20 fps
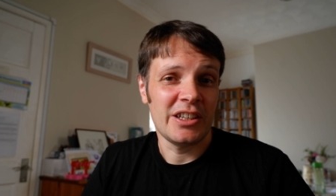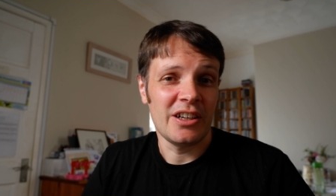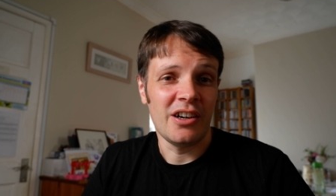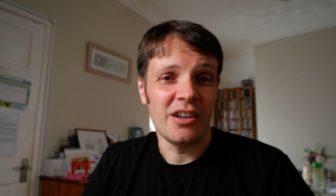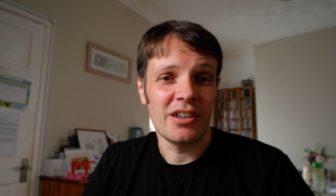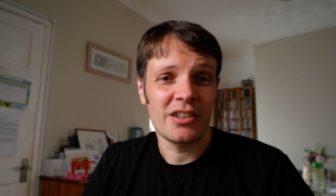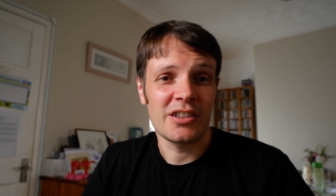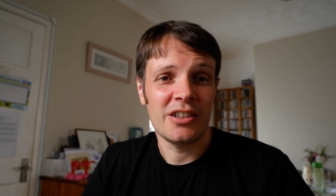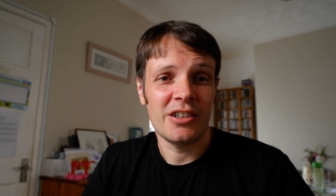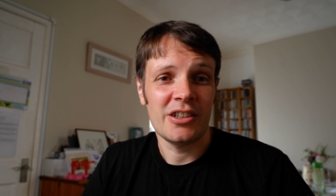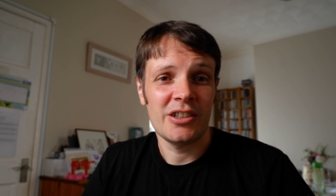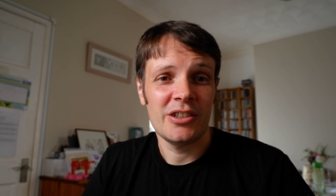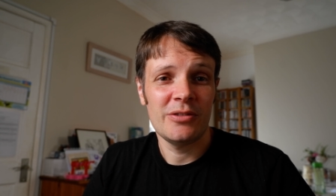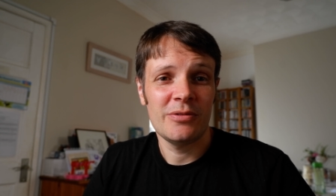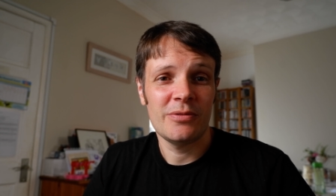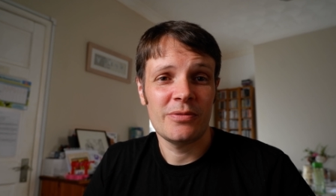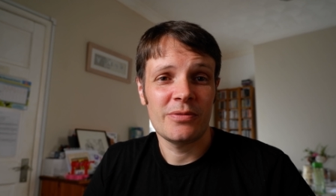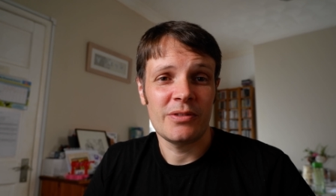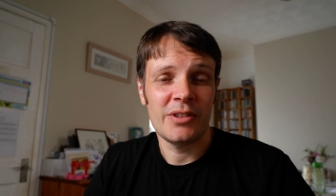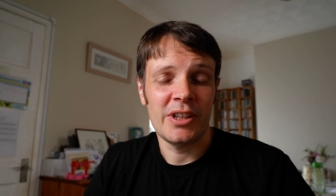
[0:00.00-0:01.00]

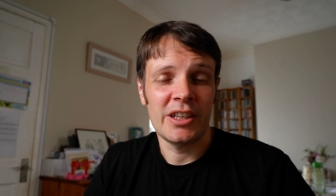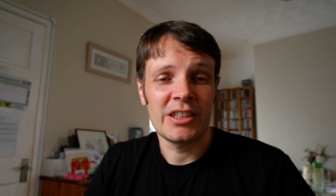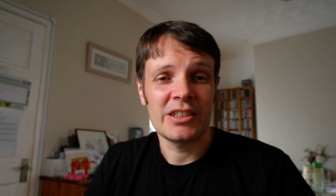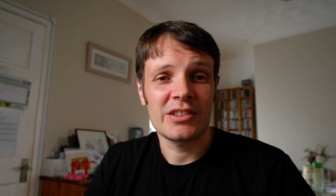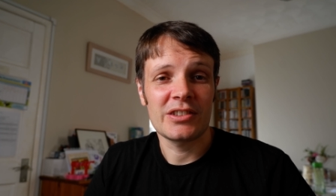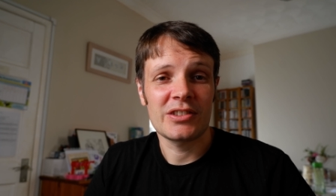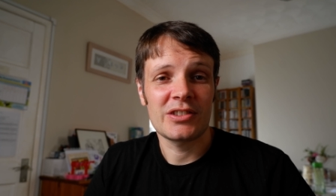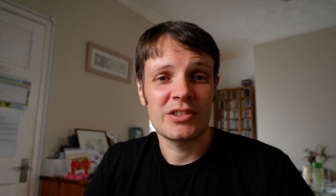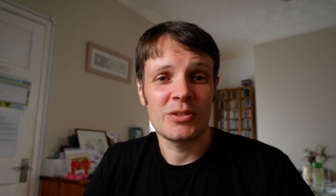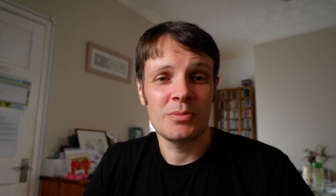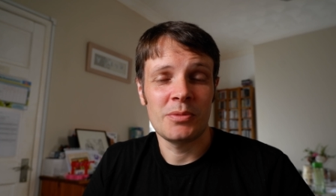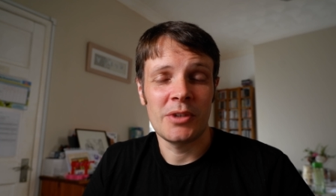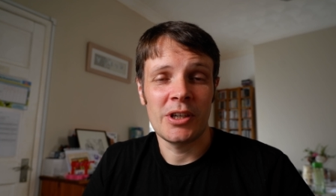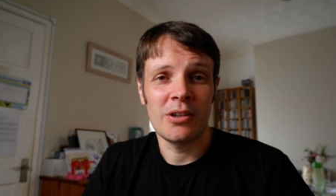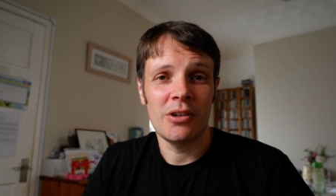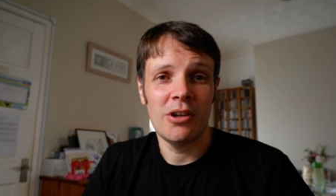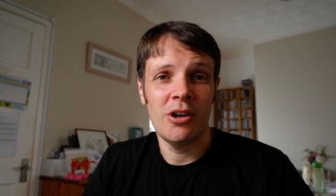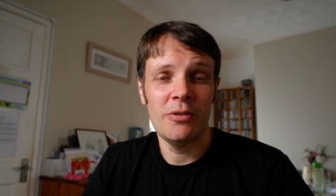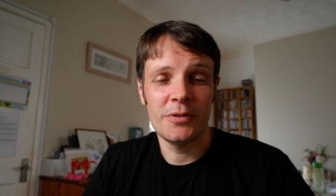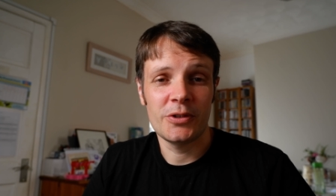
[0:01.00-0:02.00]
archive links to be
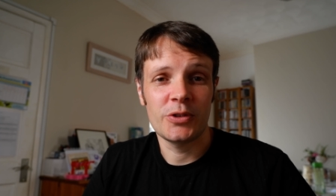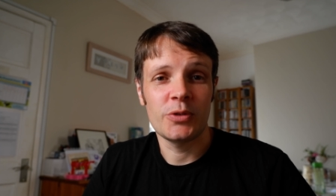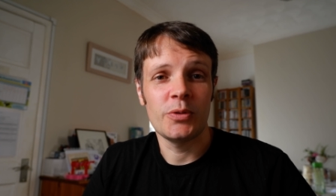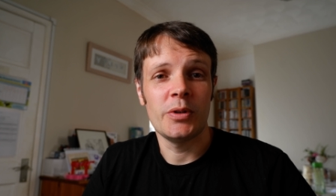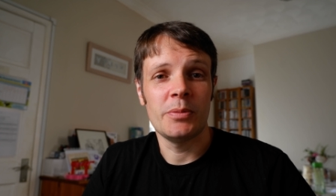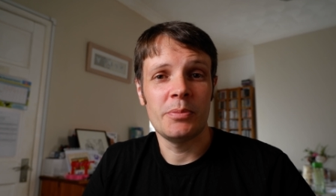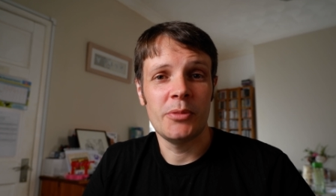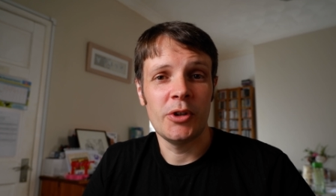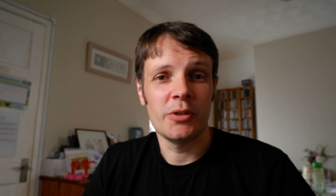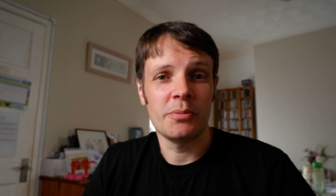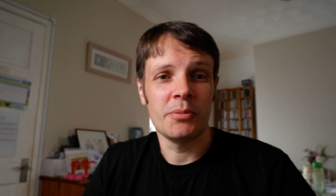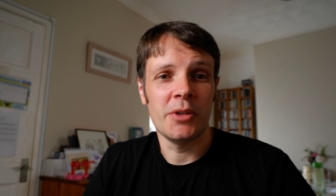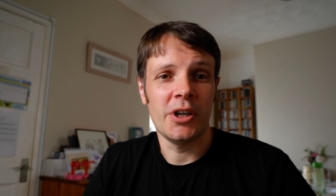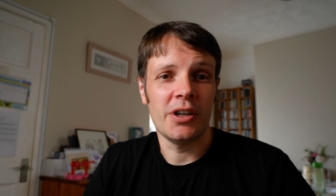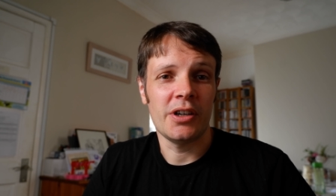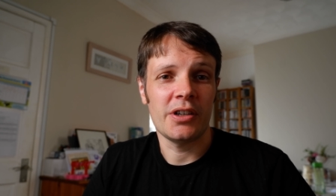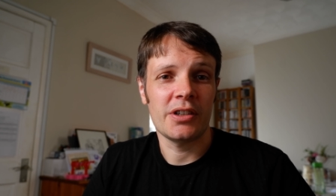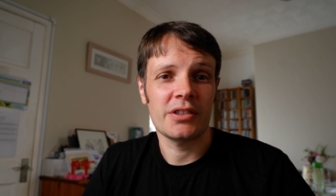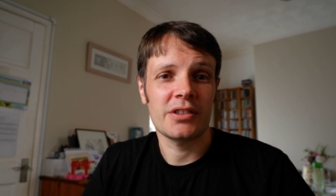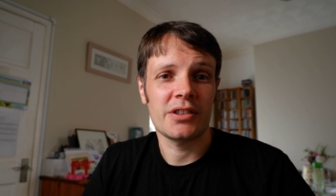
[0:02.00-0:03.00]
over to a
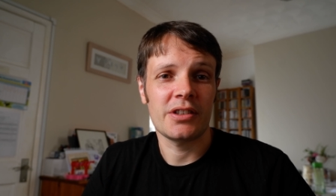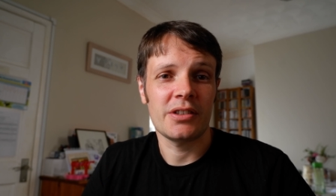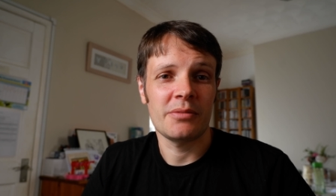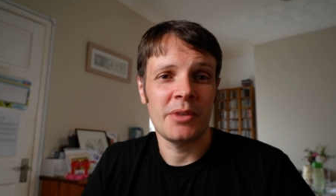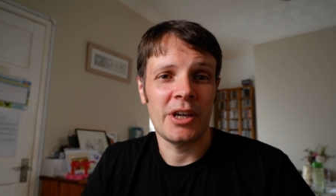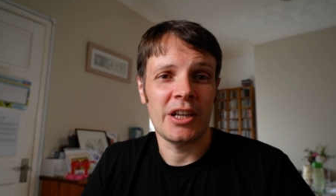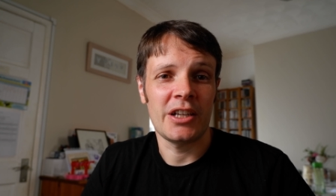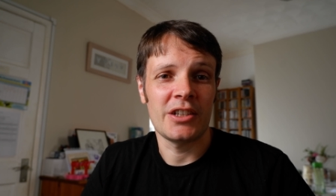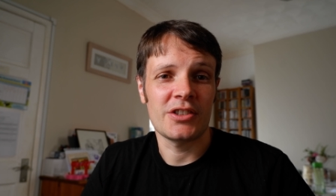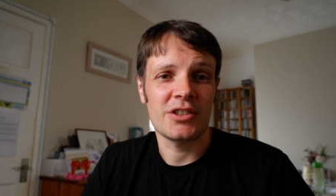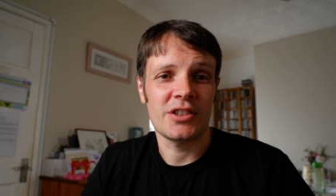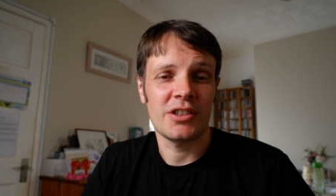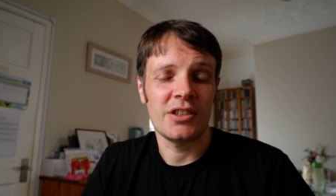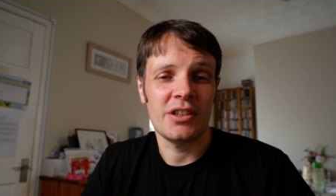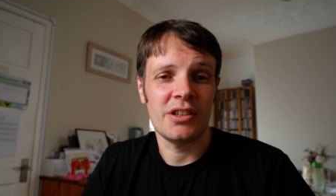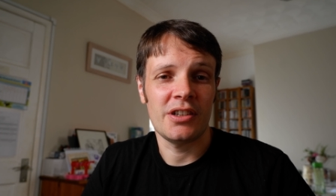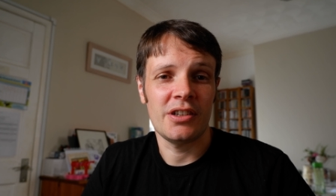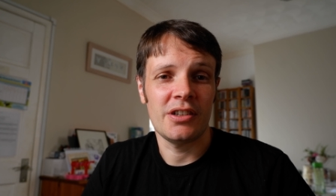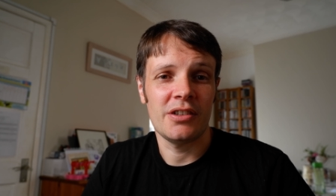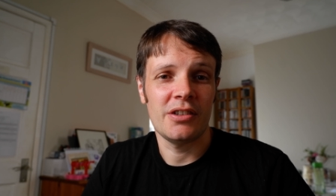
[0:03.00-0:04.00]
bookmark
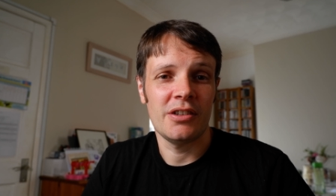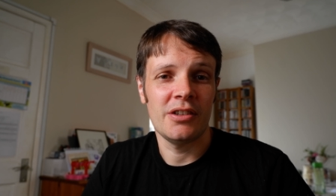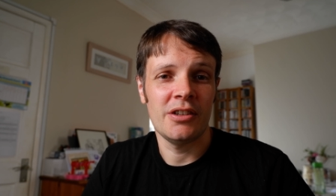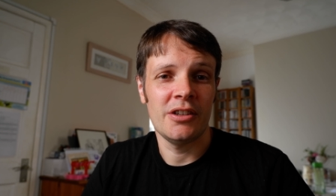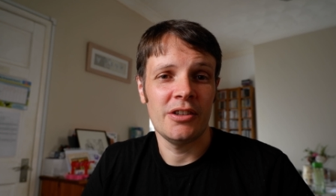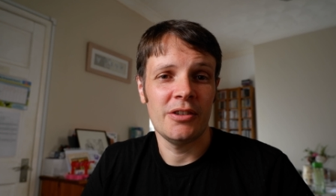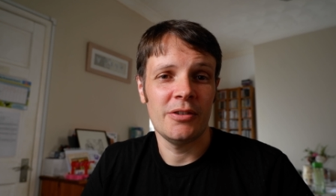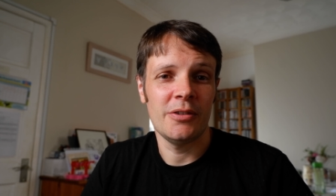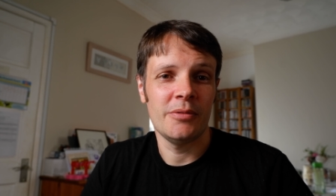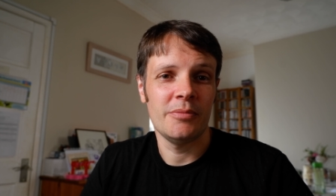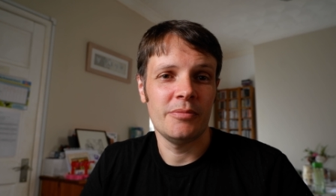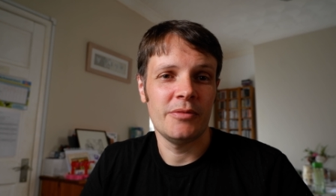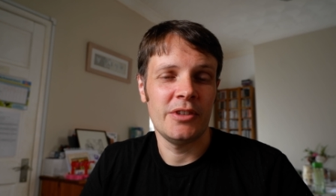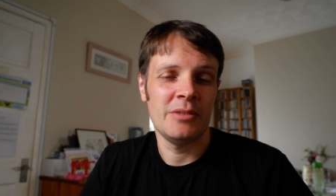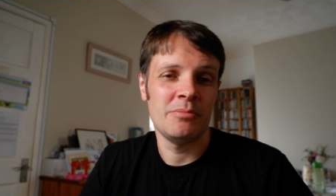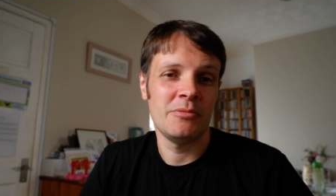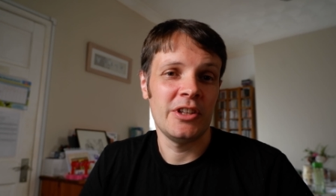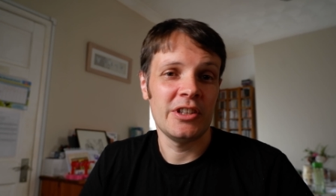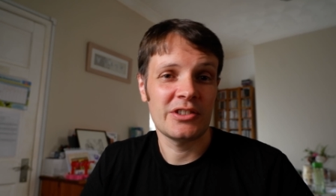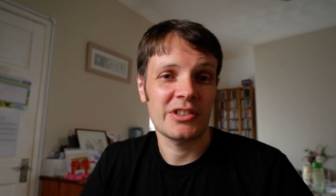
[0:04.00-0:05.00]
manager.
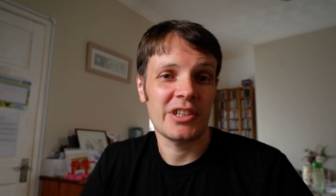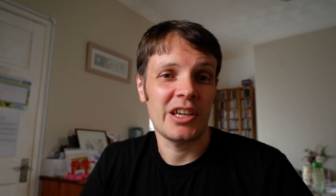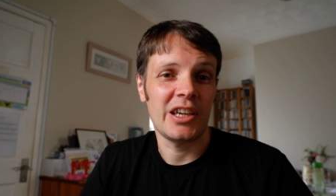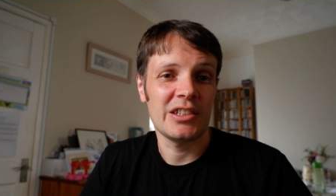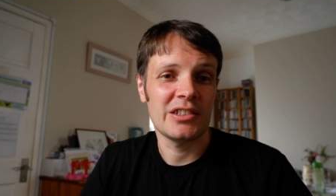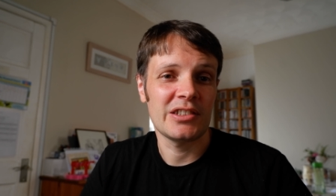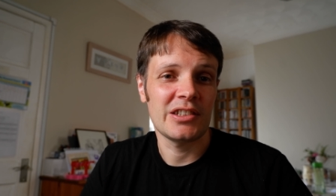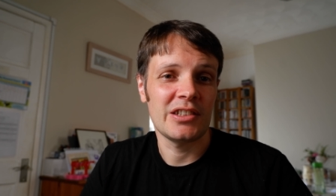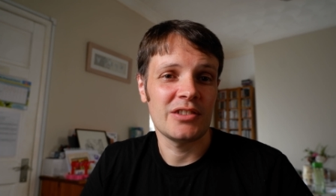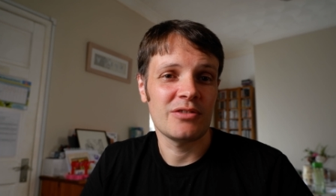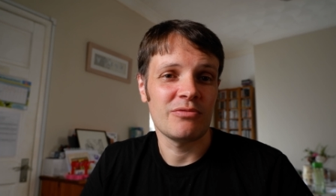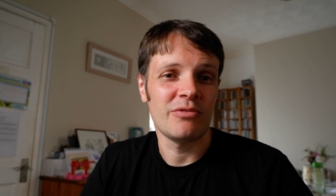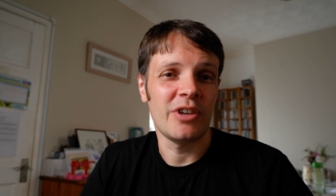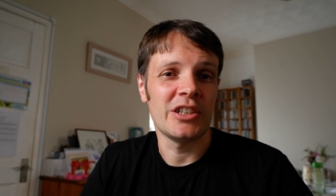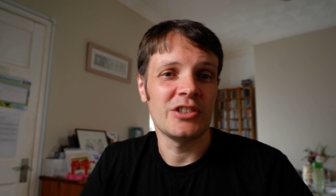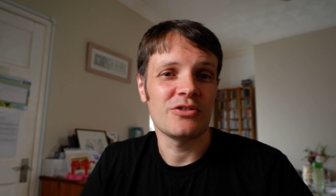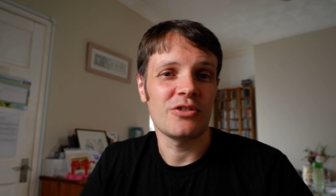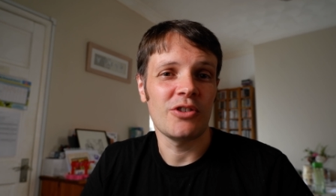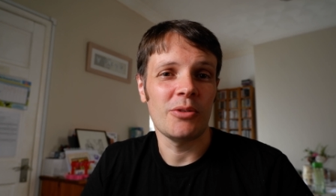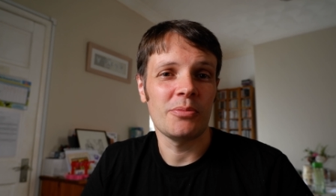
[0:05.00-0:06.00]
In this case, it's
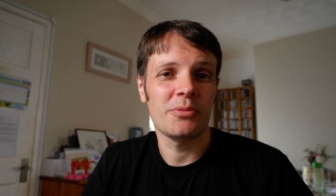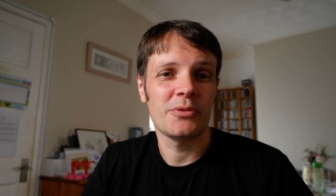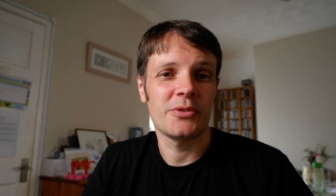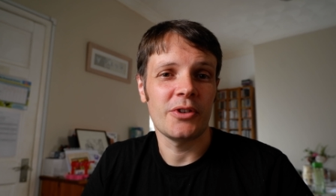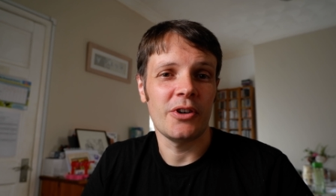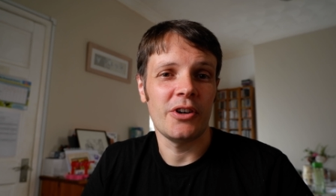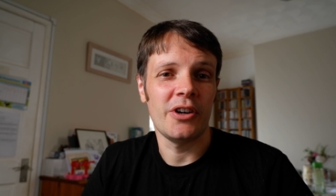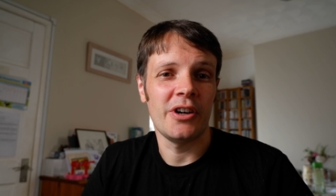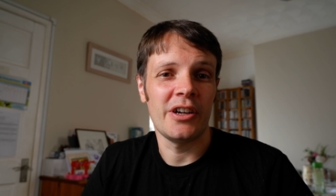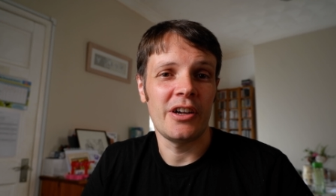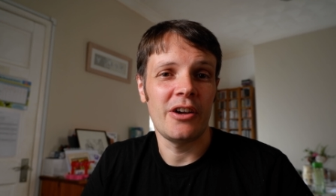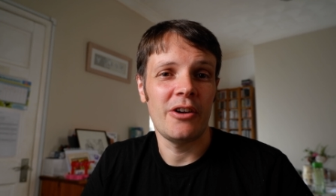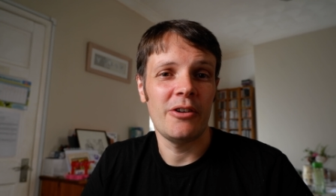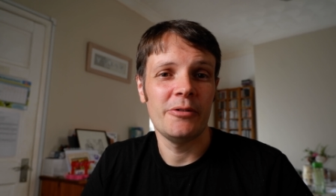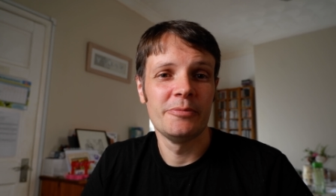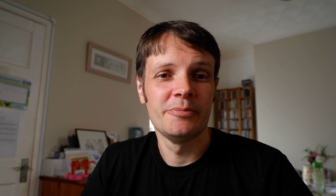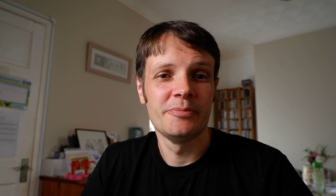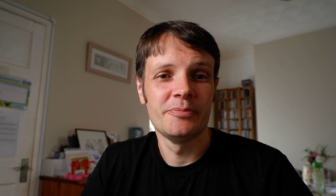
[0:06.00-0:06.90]
raindrop.io.